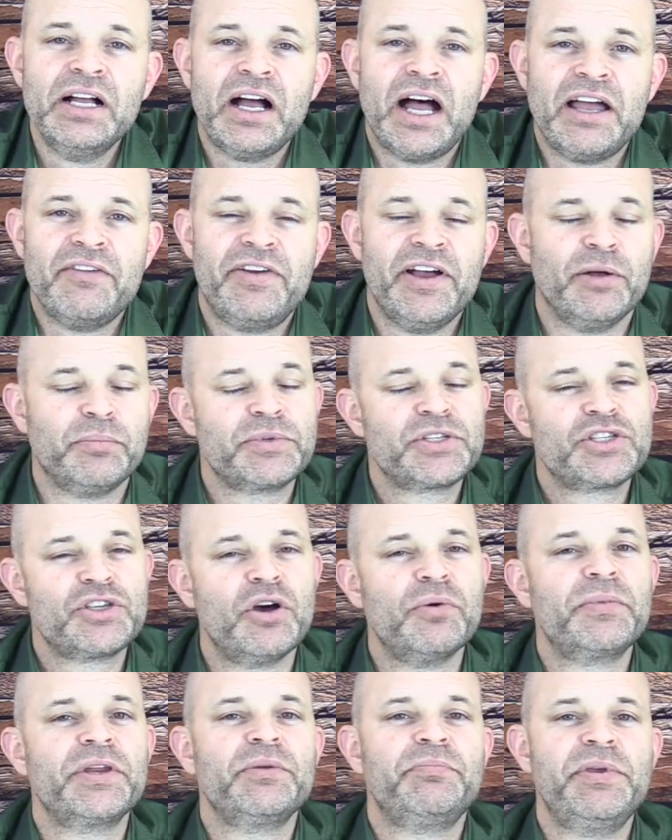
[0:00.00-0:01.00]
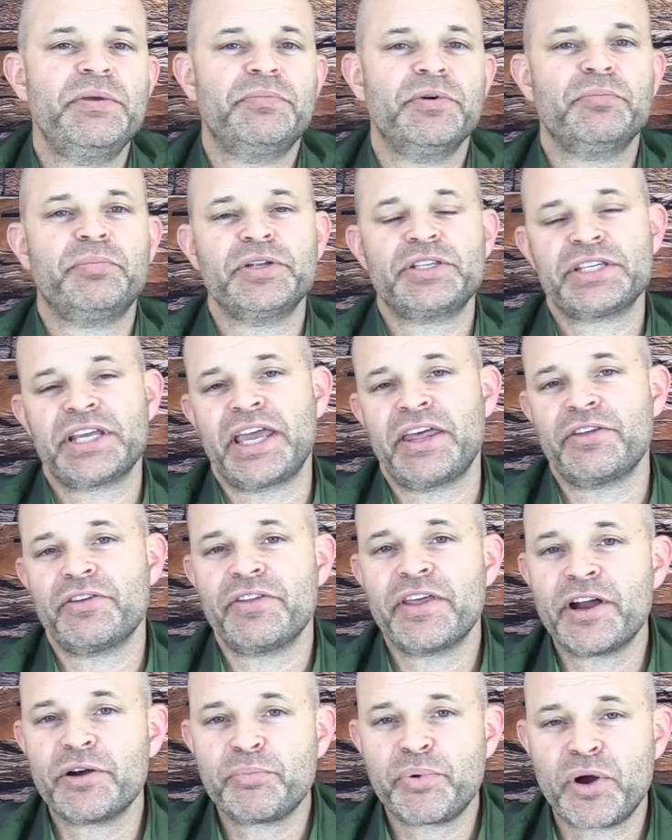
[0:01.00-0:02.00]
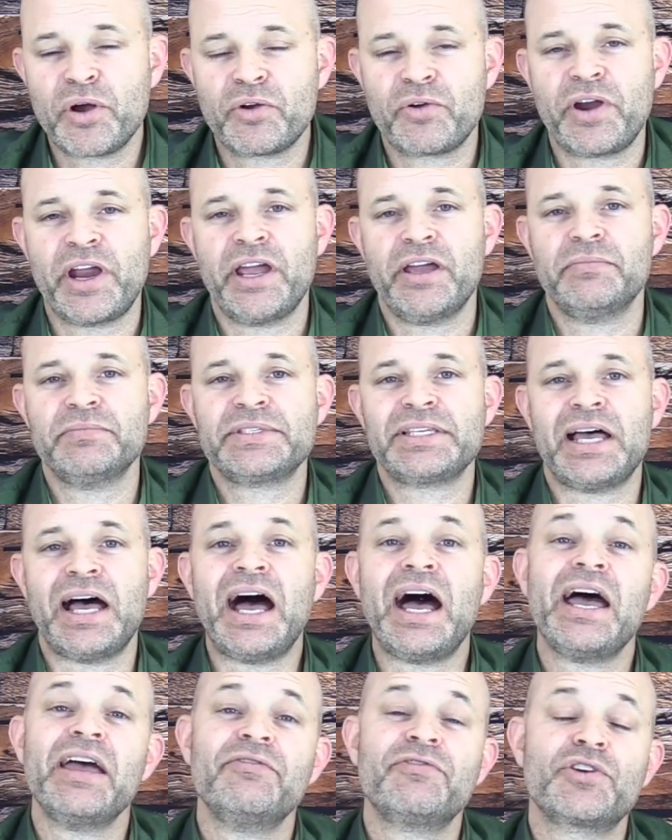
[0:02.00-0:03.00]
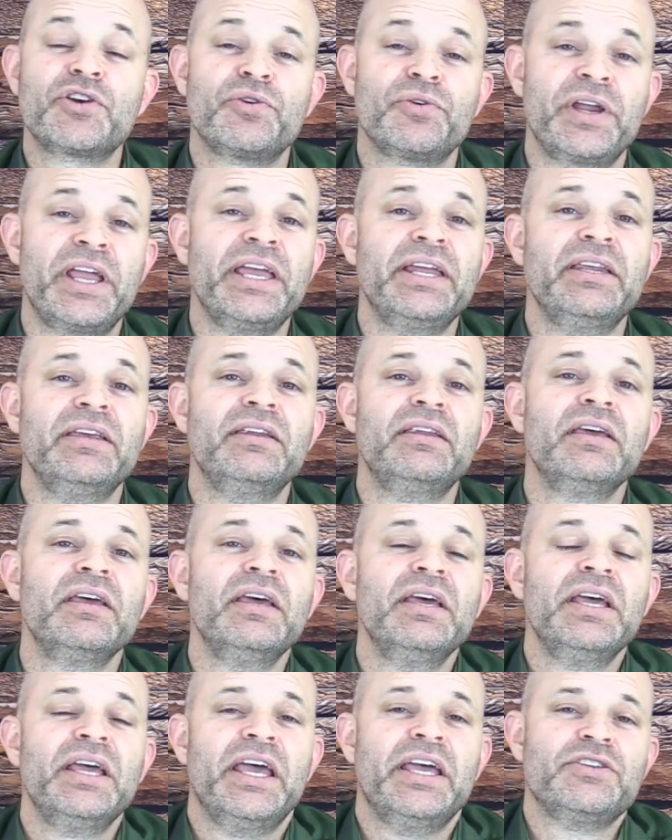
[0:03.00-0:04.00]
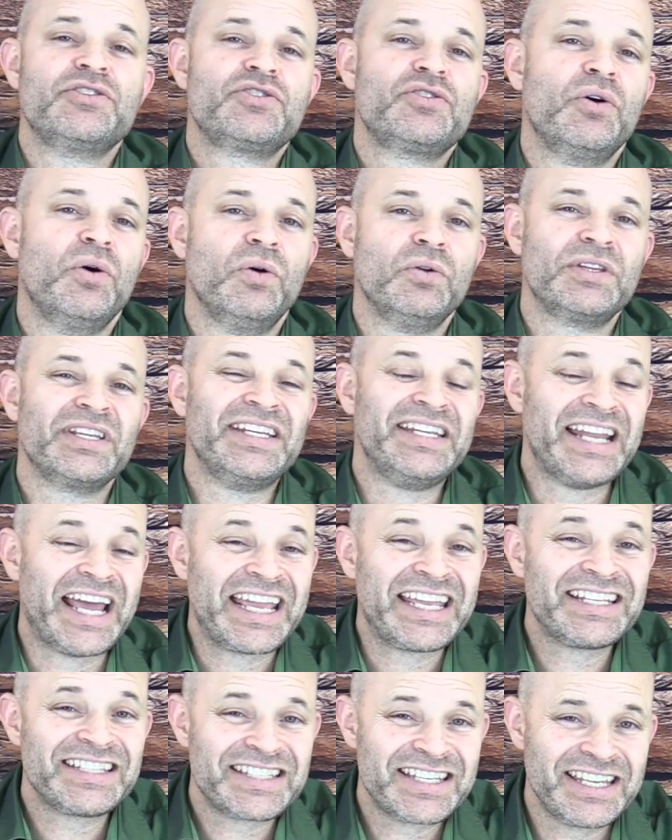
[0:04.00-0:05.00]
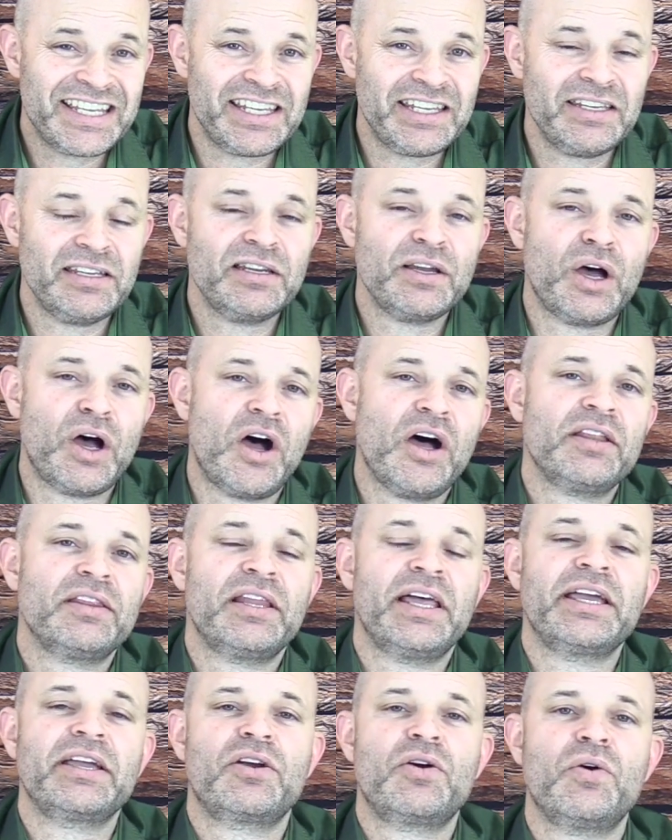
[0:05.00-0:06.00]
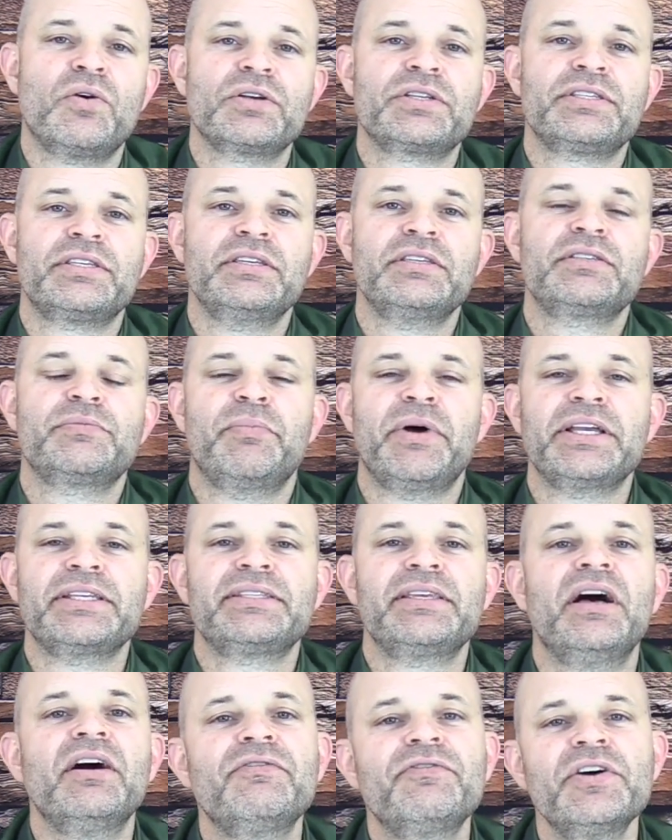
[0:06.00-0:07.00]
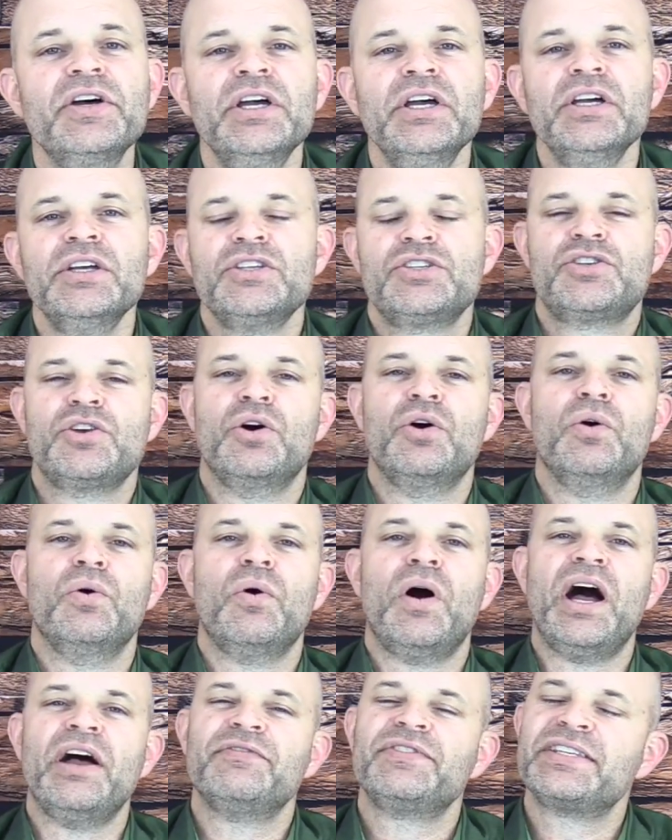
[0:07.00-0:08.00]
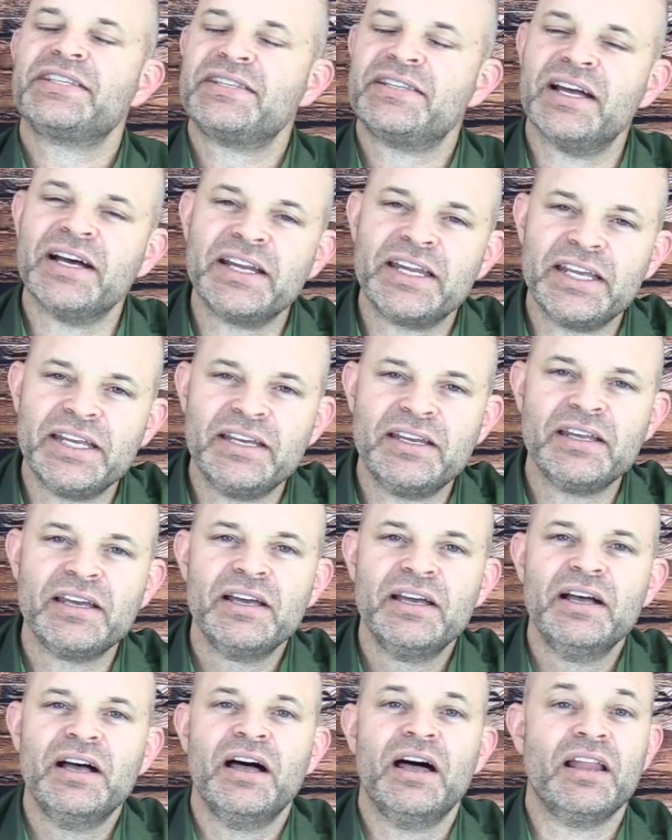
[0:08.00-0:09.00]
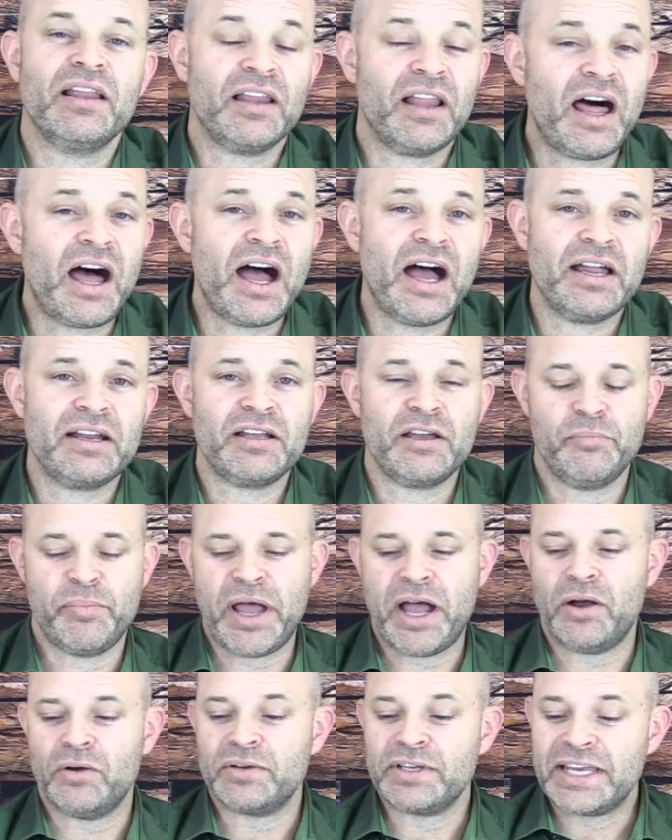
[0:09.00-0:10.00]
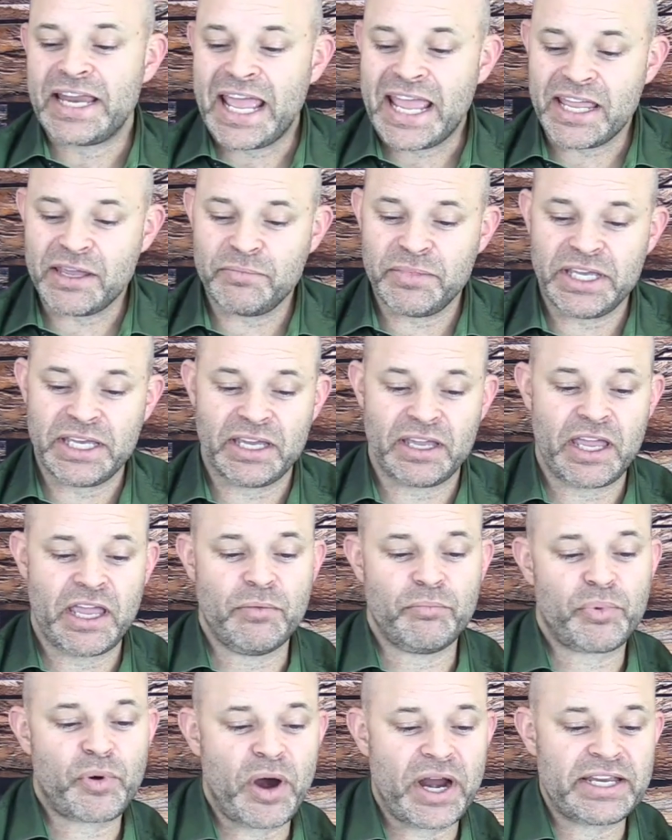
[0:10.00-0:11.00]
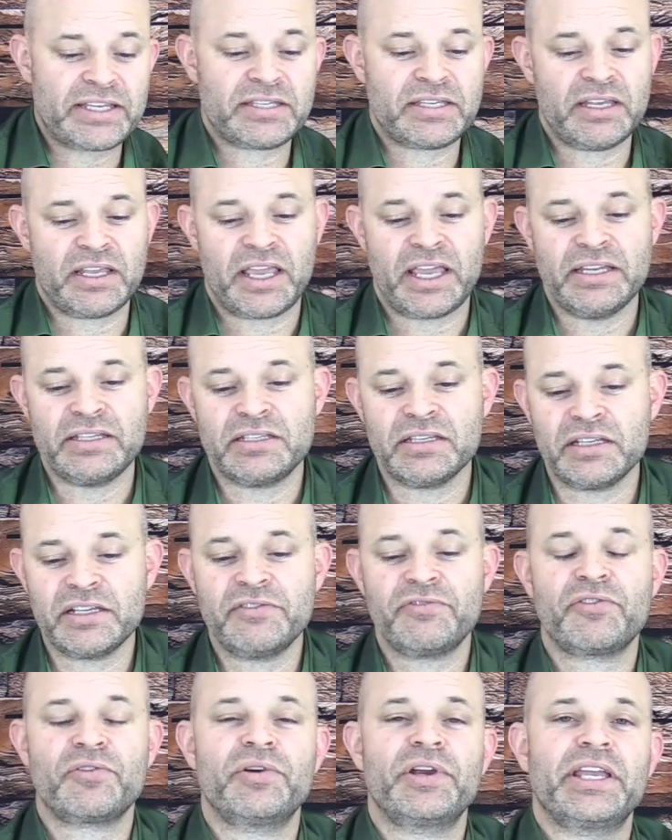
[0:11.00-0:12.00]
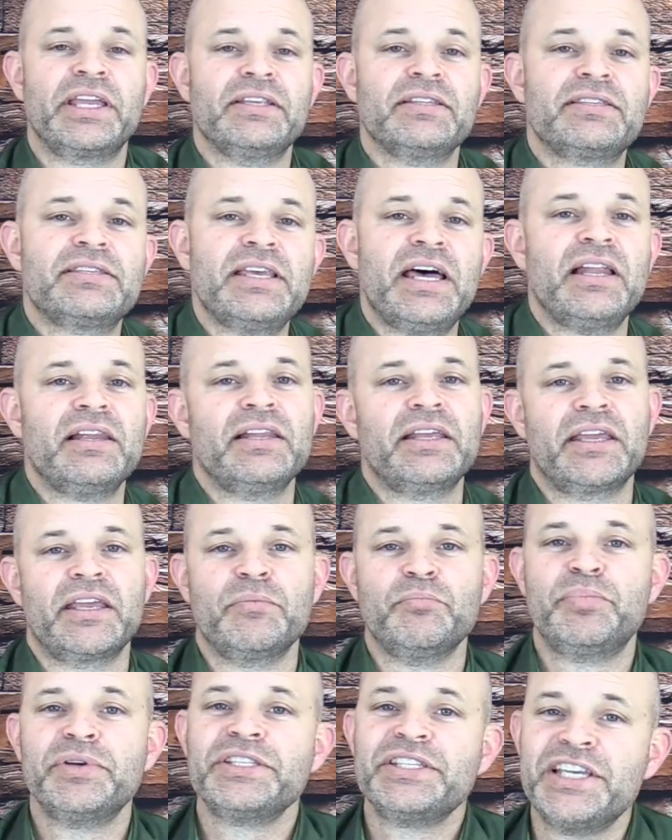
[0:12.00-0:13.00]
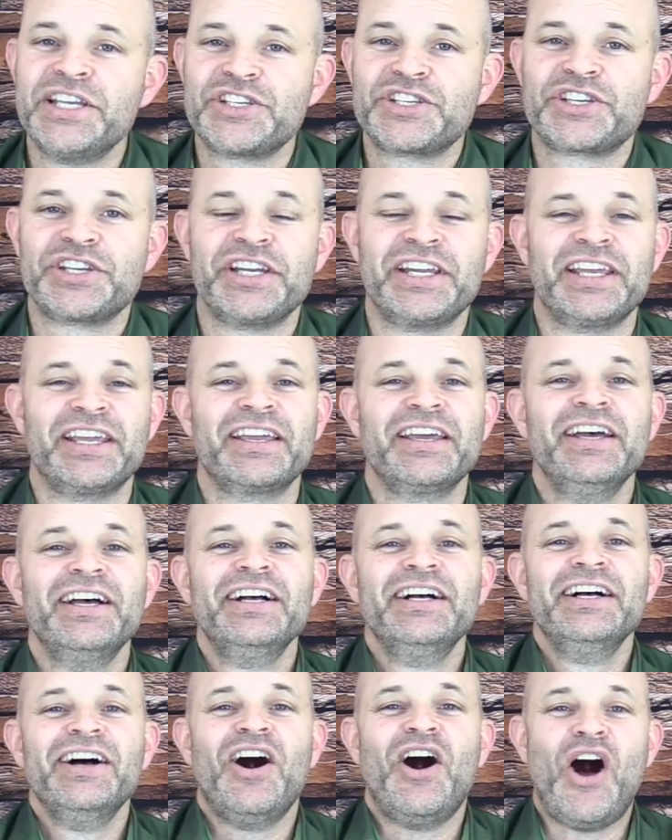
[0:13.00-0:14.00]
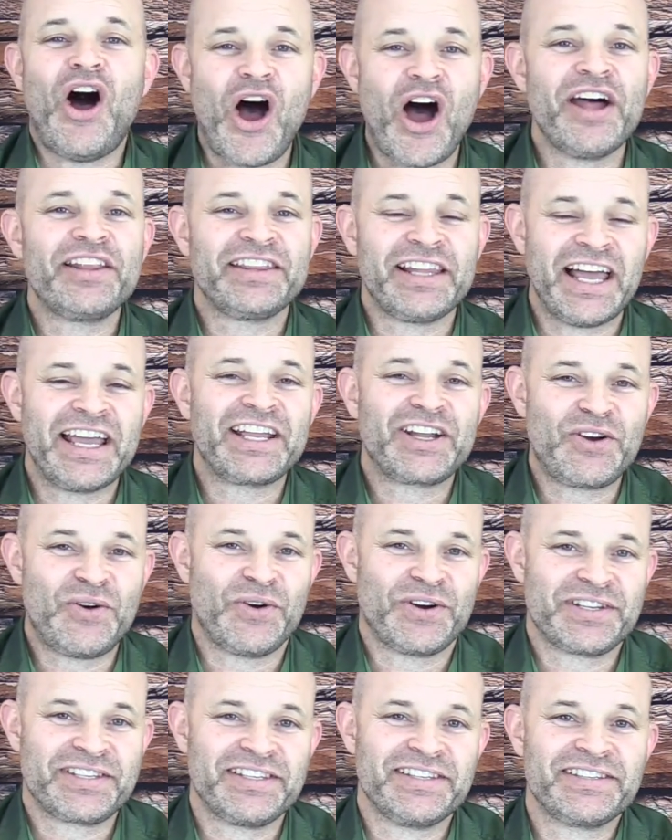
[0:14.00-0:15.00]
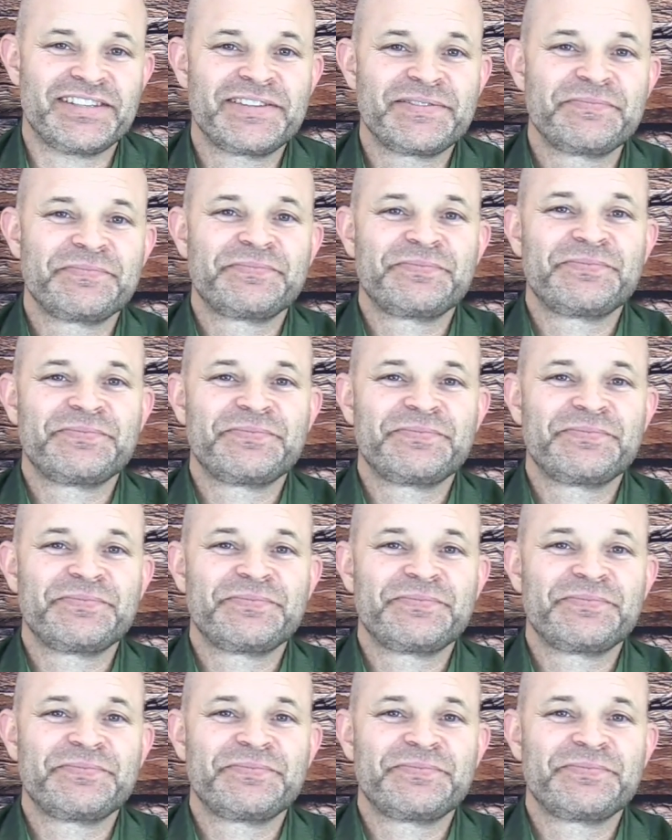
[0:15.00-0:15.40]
I've helped so many people put together their programs. I've created and sold 19 online courses myself. So I've studied a lot about naming and pricing and delivering and selling and positioning online courses.